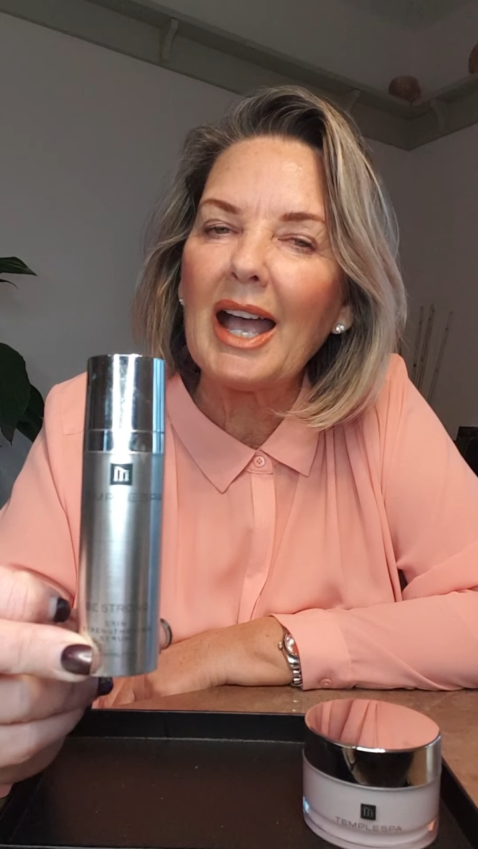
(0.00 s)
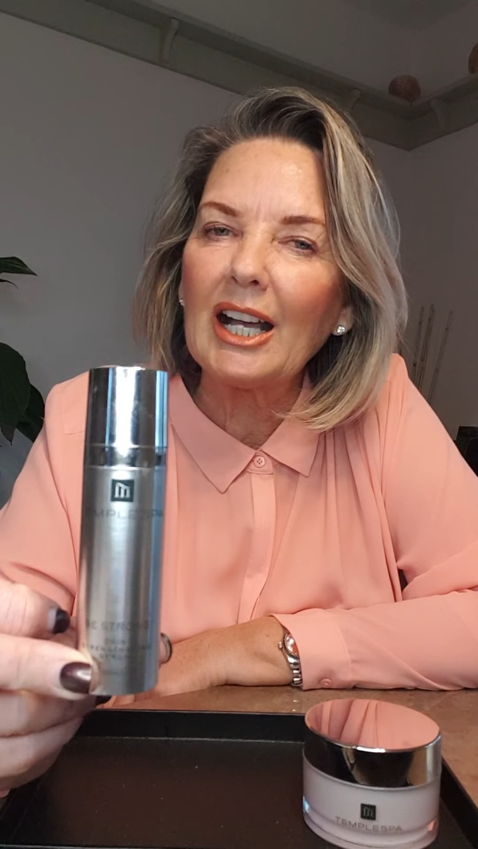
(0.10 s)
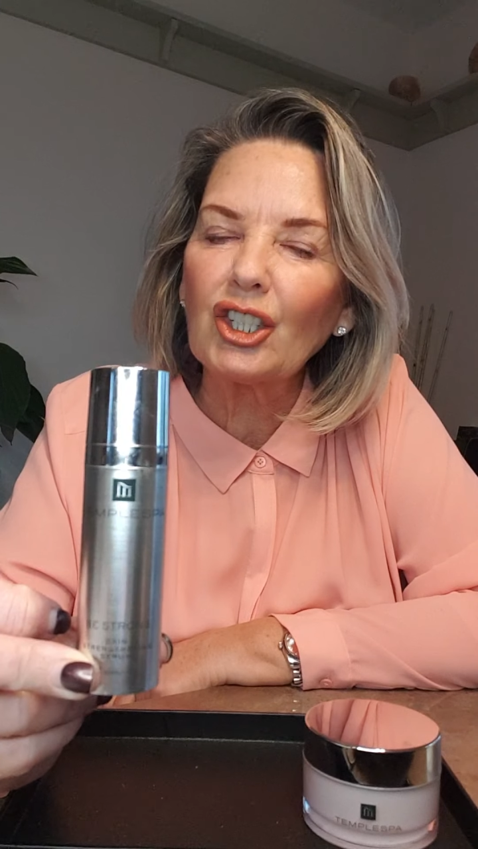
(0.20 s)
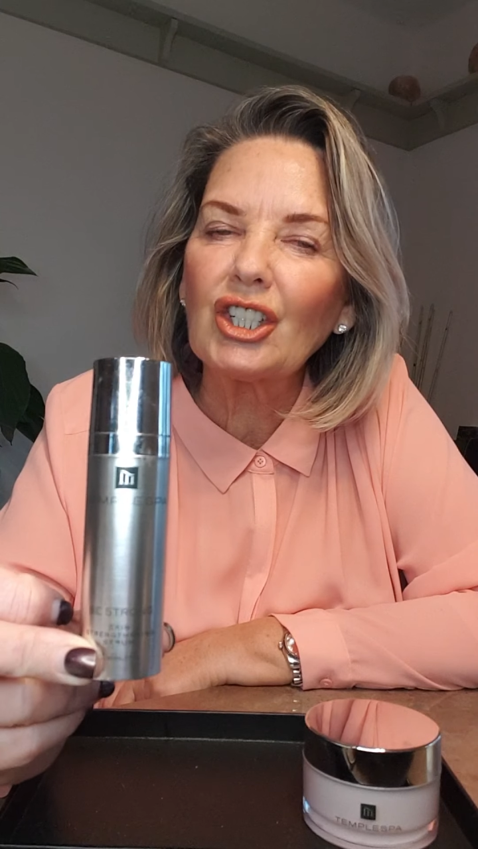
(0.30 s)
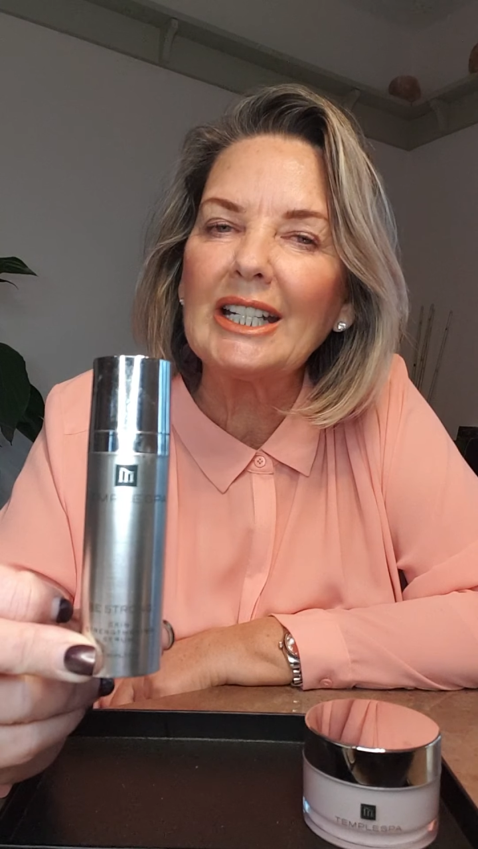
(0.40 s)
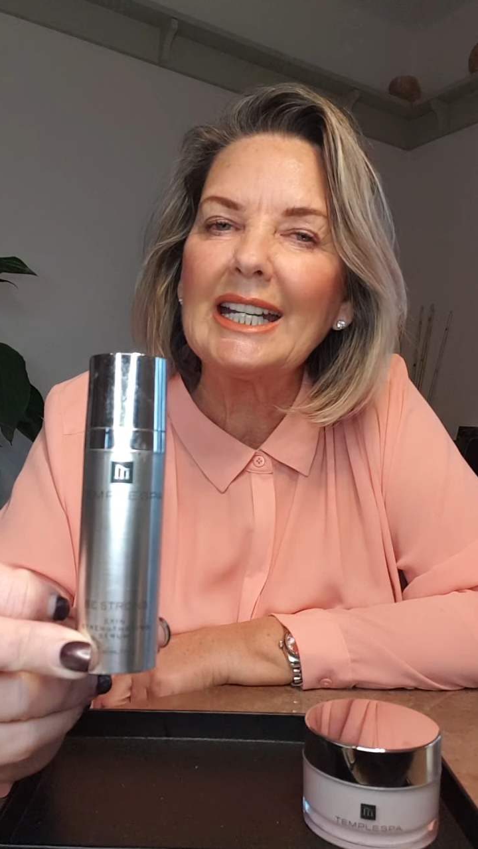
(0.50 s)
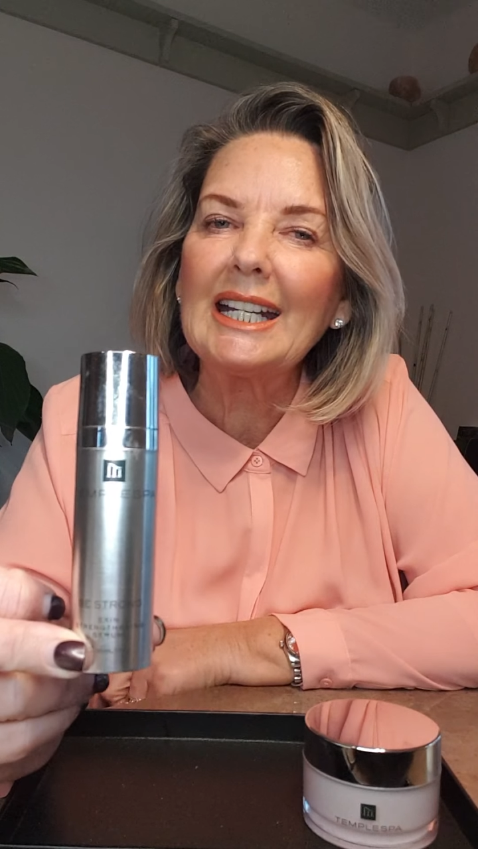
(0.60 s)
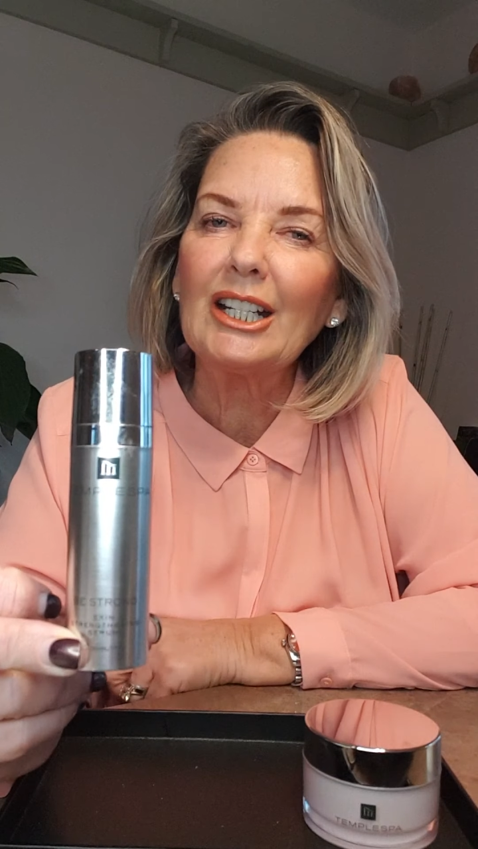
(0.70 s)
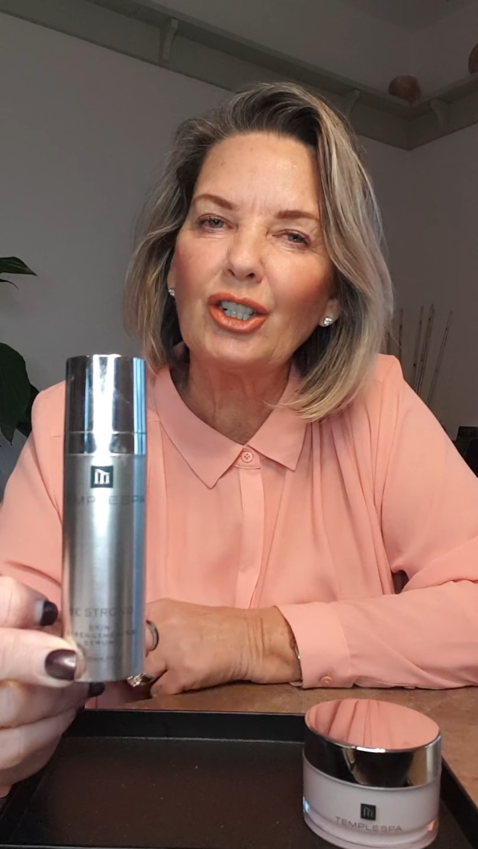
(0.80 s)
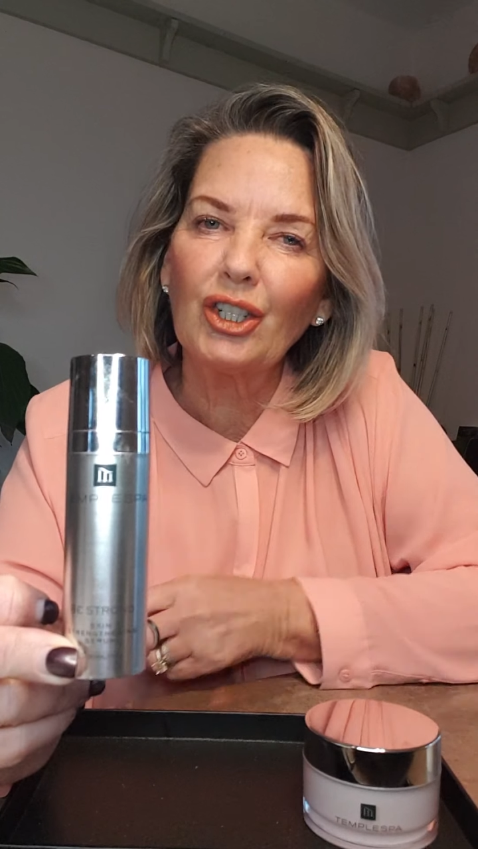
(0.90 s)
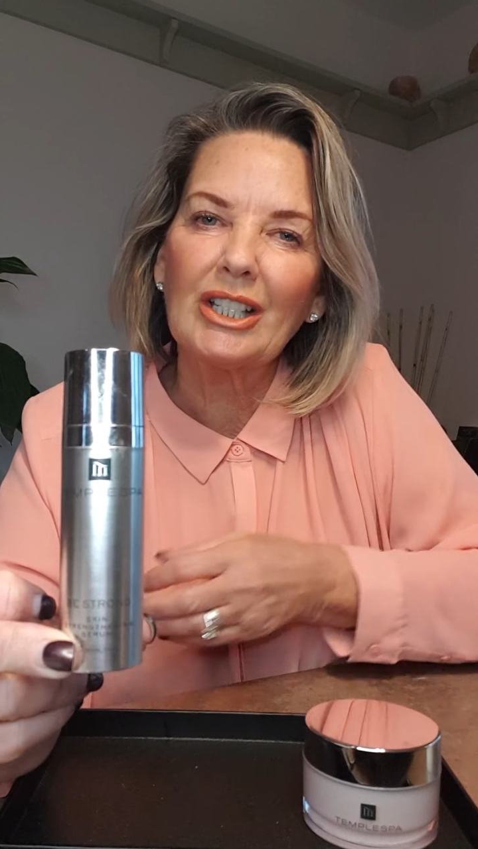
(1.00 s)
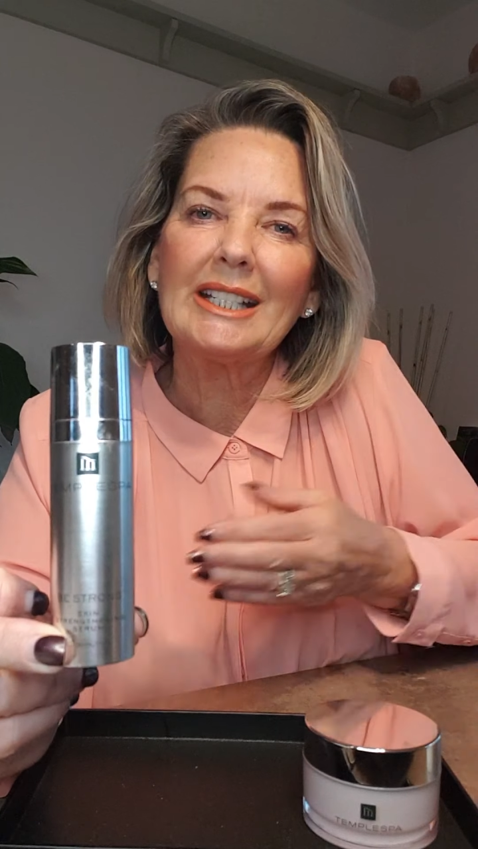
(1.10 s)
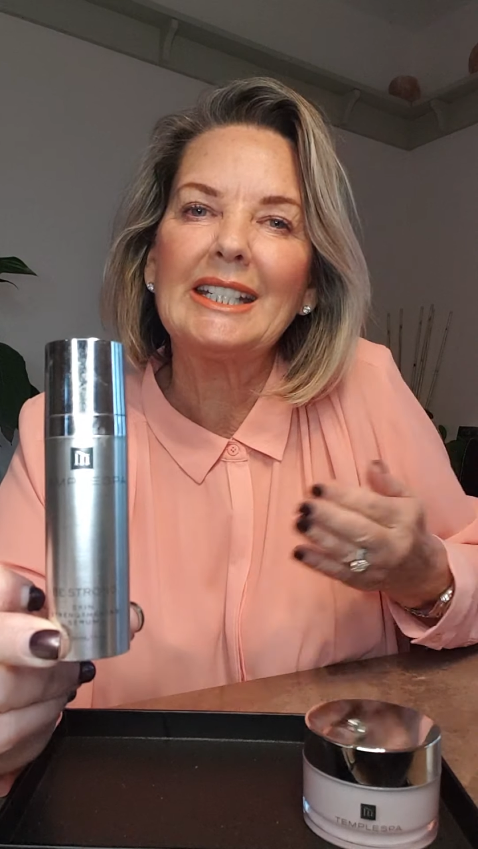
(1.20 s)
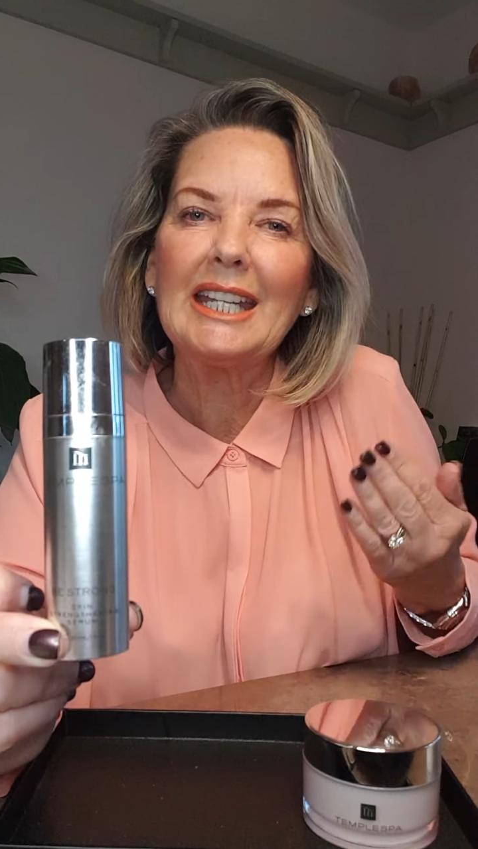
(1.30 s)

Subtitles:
actually goes